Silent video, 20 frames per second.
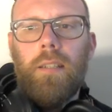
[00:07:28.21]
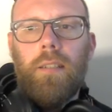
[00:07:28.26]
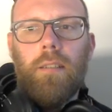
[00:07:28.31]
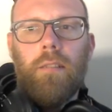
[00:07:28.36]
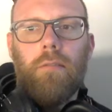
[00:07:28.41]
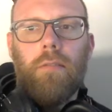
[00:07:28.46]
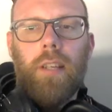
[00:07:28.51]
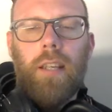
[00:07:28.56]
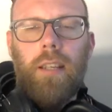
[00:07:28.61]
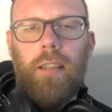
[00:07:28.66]

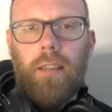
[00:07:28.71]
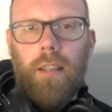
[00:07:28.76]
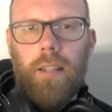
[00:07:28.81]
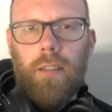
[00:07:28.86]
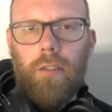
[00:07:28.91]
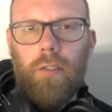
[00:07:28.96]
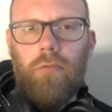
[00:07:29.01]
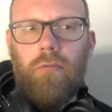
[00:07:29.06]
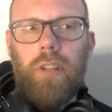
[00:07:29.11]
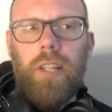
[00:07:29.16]
Okay, you had a
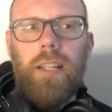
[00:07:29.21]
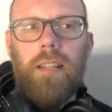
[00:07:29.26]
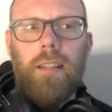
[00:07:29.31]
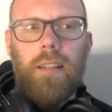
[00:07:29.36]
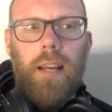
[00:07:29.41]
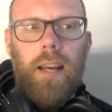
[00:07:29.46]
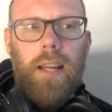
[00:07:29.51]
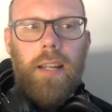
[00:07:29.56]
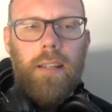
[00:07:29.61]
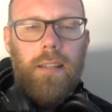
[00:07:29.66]
good read,
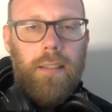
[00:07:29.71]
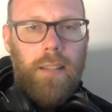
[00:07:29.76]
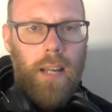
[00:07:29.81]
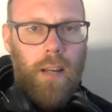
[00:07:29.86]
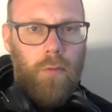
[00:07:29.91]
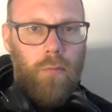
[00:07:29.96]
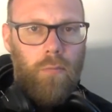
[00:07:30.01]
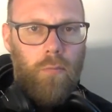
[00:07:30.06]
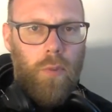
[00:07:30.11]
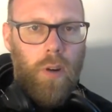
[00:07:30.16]
and
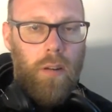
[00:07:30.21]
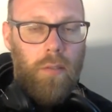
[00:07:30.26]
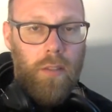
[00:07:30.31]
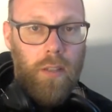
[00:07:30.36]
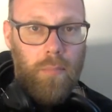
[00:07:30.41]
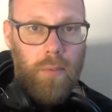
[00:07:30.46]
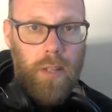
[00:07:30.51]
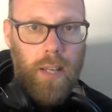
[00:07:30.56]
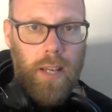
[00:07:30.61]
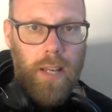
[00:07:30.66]
now I'm going
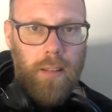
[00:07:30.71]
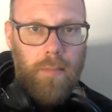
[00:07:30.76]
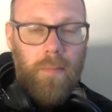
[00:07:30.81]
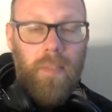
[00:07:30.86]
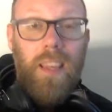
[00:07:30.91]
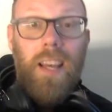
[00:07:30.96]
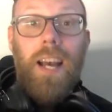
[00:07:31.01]
to play it,